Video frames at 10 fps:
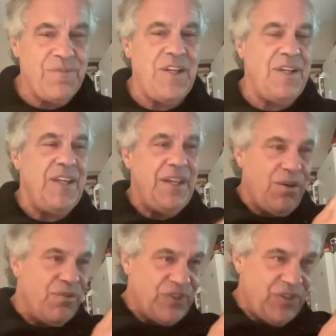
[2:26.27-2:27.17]
to
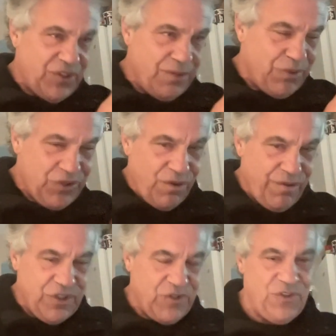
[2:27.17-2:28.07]
ecosystem
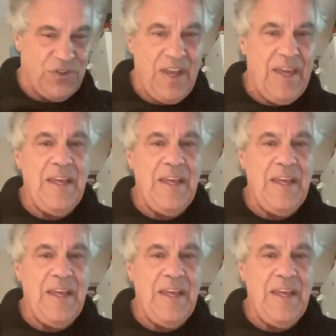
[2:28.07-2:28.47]
services.